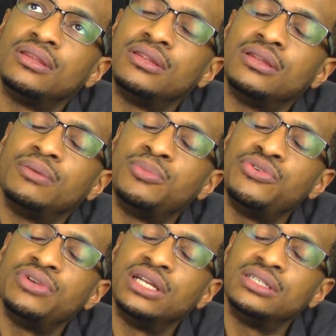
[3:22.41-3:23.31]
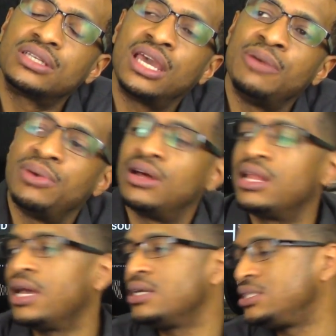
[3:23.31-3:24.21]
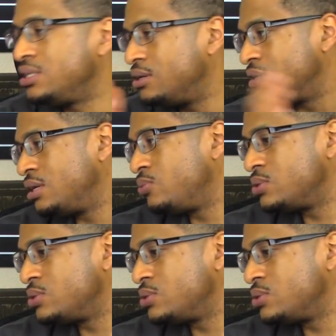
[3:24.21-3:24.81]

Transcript: the movie that just came out last year that